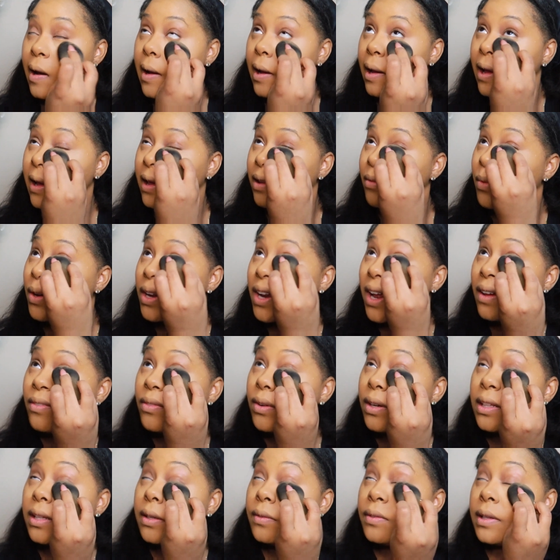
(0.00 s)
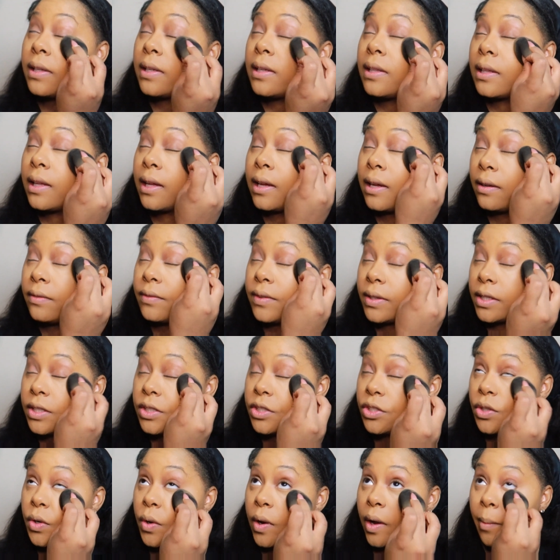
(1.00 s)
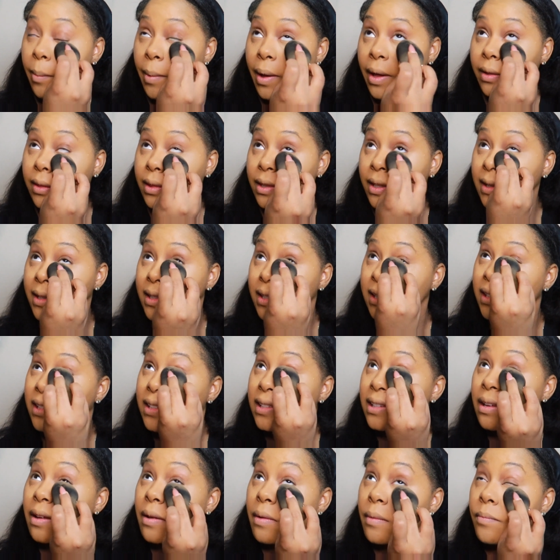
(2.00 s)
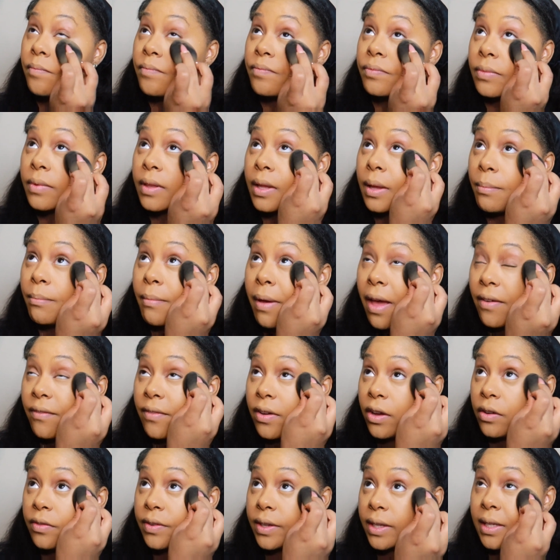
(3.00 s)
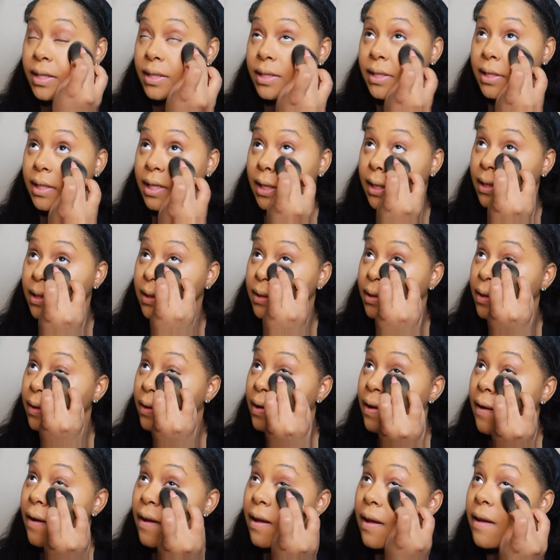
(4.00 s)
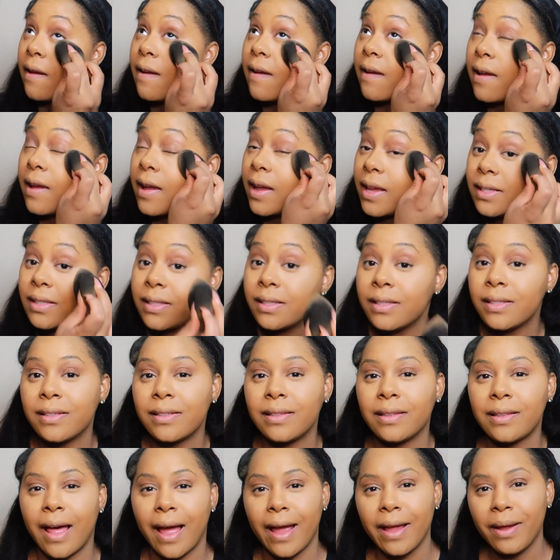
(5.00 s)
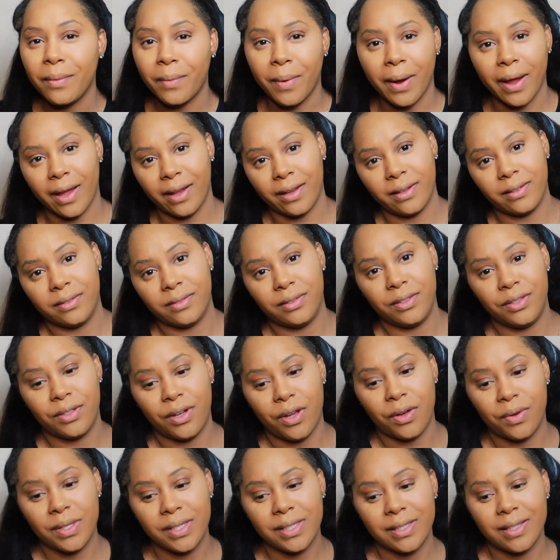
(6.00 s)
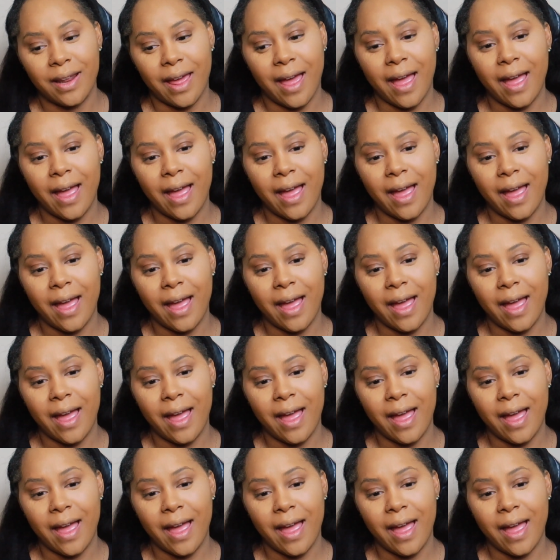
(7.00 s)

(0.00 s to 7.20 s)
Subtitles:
And what I really love and enjoy about this matte velvet concealer, it's lightweight, you know. It's